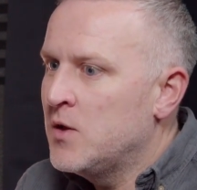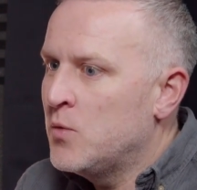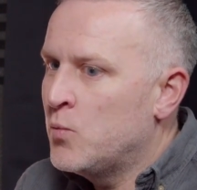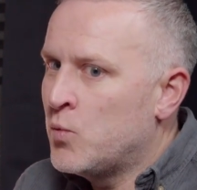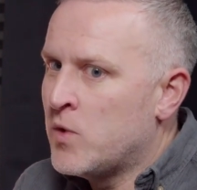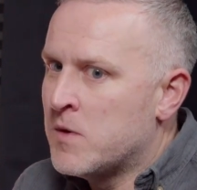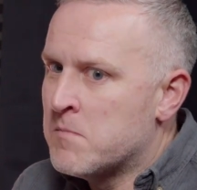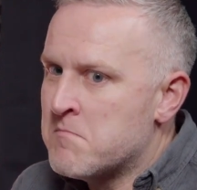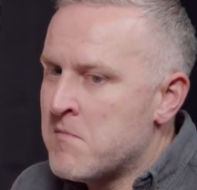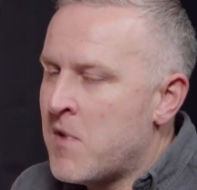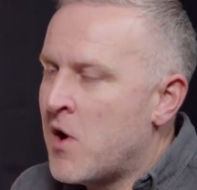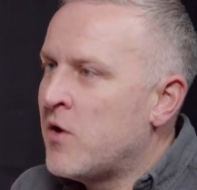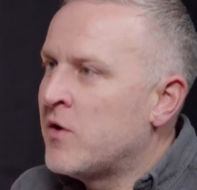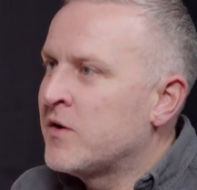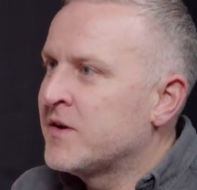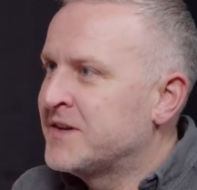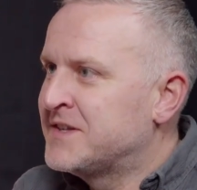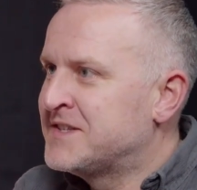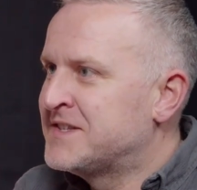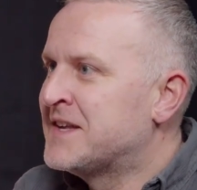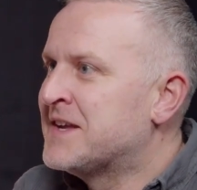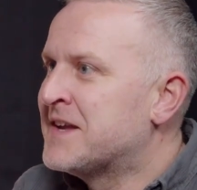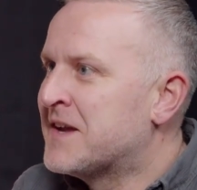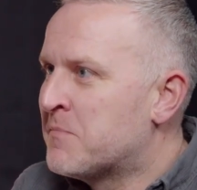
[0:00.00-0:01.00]
we're
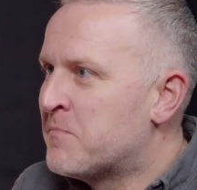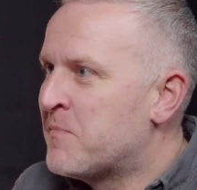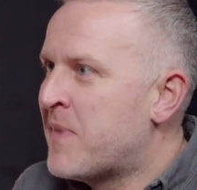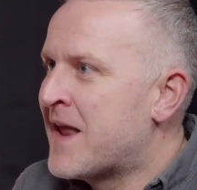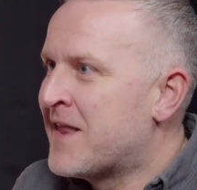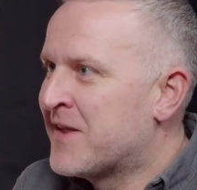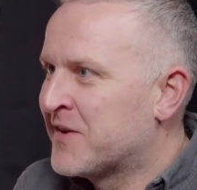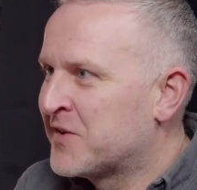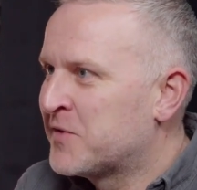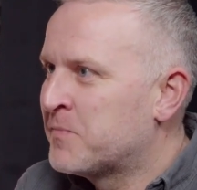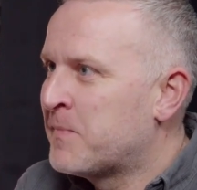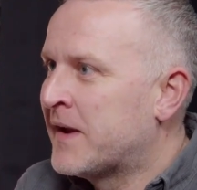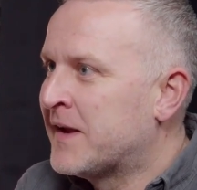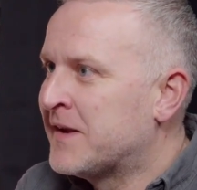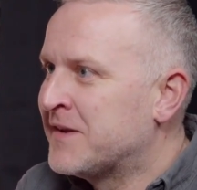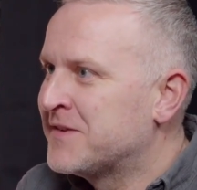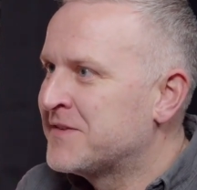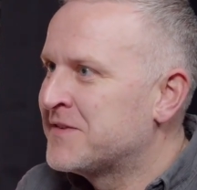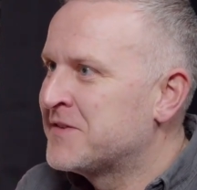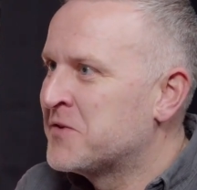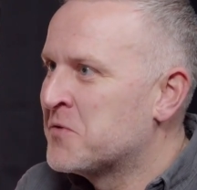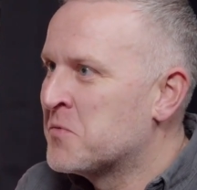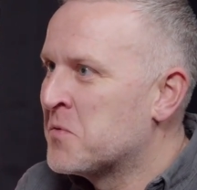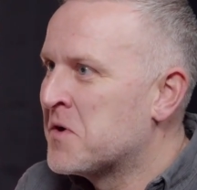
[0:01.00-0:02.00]
marketing a better
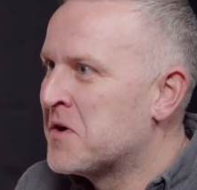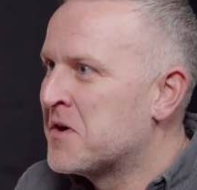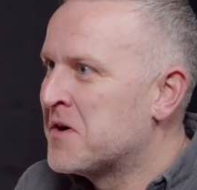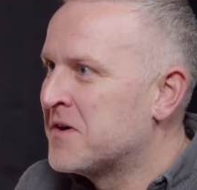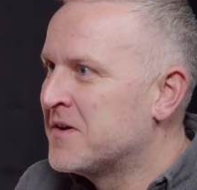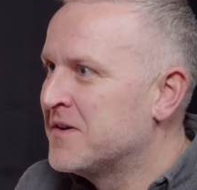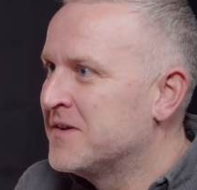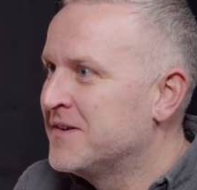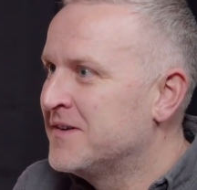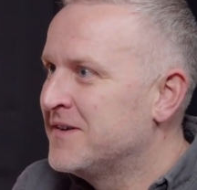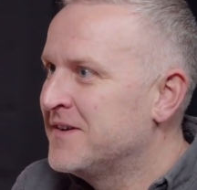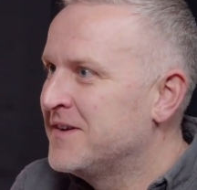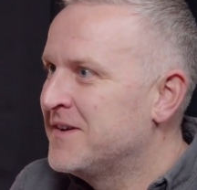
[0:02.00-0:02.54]
space to our